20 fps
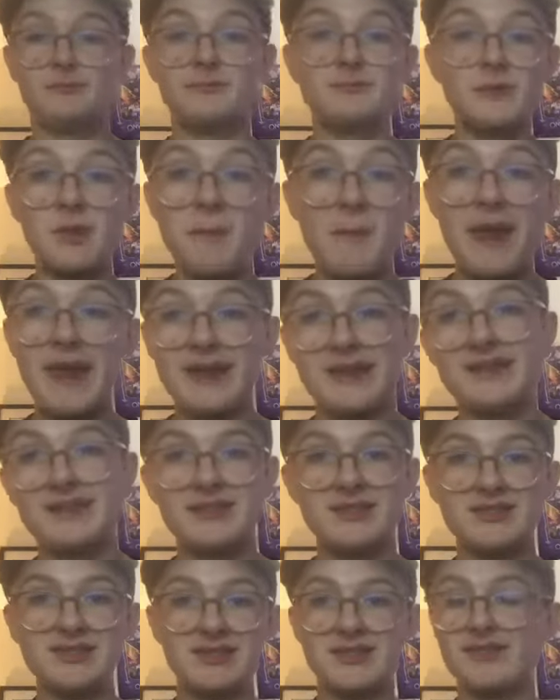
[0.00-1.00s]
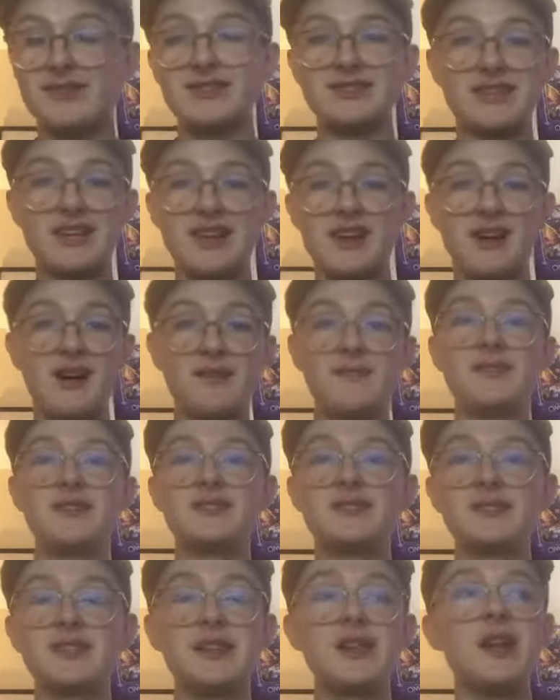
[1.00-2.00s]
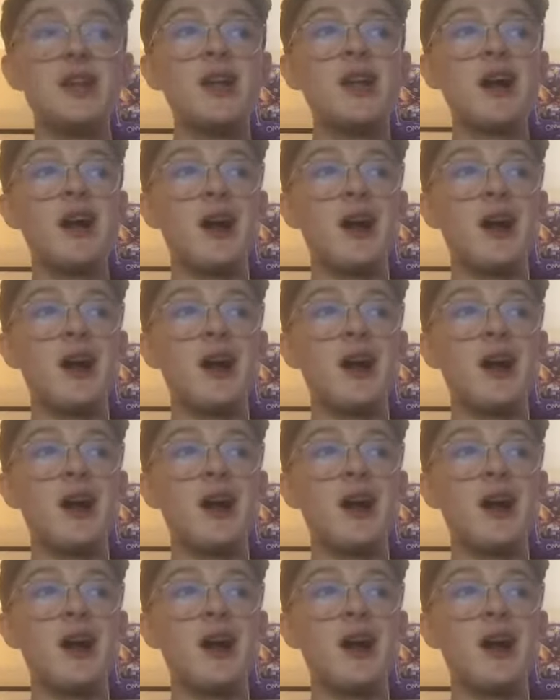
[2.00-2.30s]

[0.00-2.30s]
make this series, obviously.